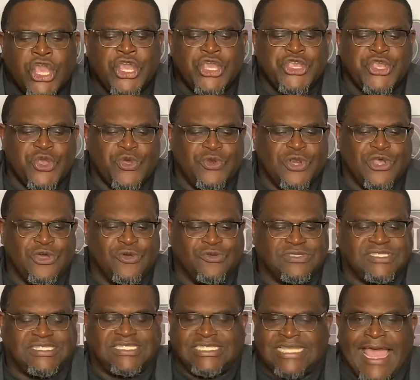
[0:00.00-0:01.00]
you
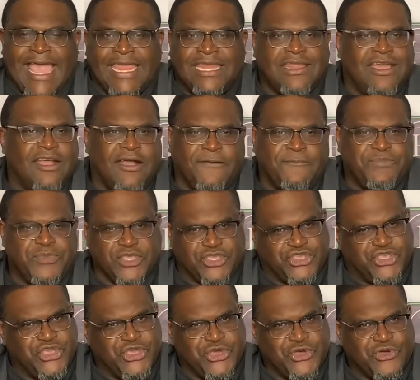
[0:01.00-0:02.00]
lose sight of the
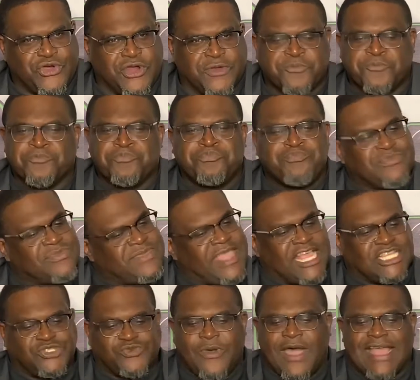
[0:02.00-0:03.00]
cure. And
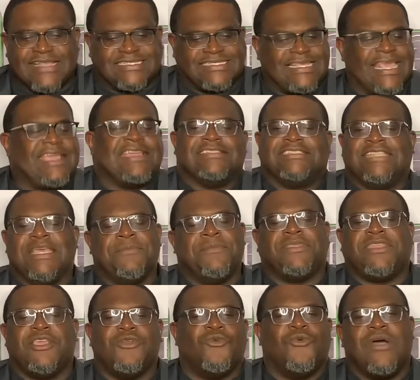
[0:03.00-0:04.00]
that's why 2
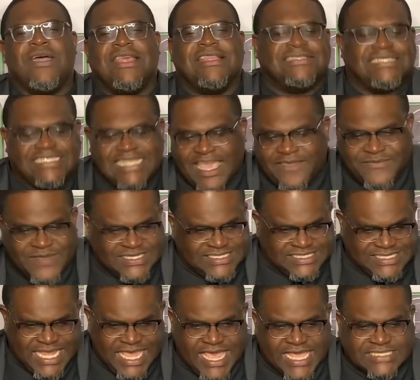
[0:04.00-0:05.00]
Timothy 1 and 7
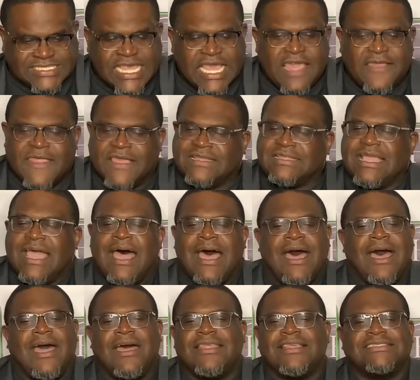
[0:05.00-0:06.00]
says that
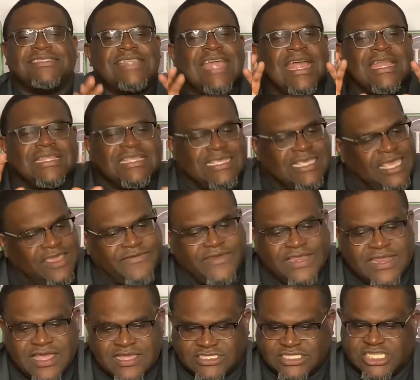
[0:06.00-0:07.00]
God has not
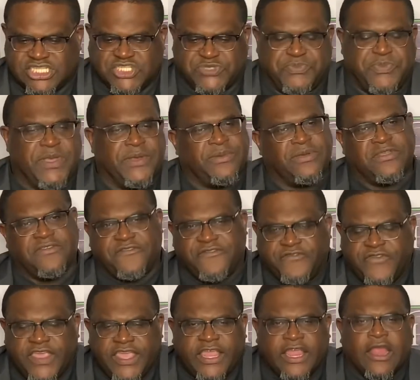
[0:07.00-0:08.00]
given us a spirit of
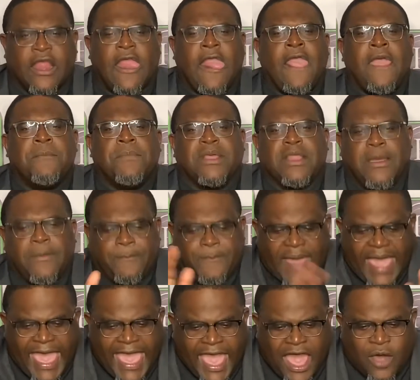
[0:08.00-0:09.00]
fear, but a
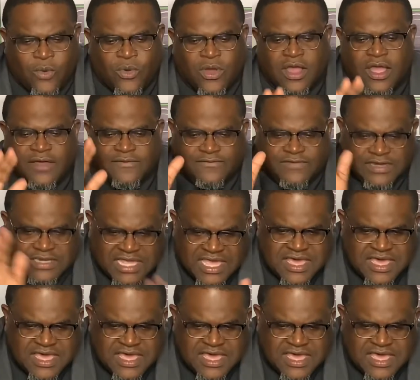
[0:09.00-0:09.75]
power of love